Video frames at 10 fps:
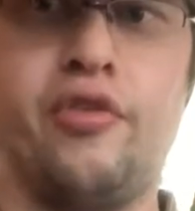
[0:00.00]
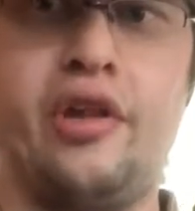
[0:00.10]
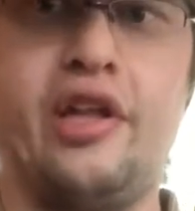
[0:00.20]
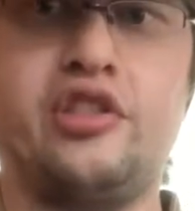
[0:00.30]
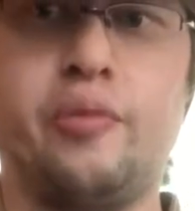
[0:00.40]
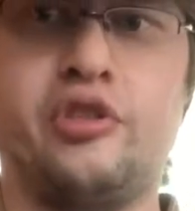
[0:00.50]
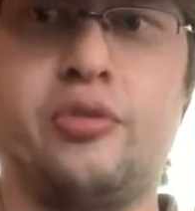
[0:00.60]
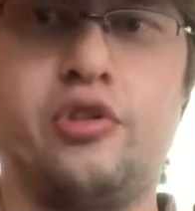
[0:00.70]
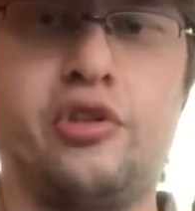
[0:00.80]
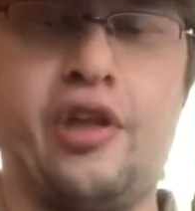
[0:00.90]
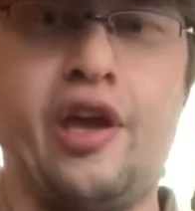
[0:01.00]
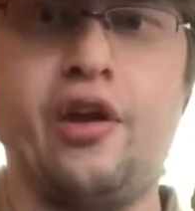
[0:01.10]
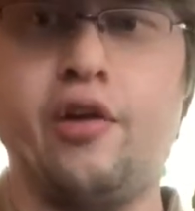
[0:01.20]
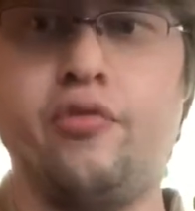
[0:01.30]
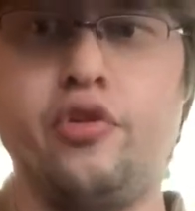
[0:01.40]
a lightsaber similar to that
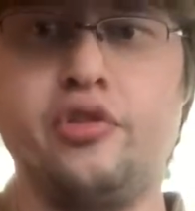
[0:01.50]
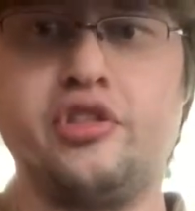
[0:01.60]
of Luke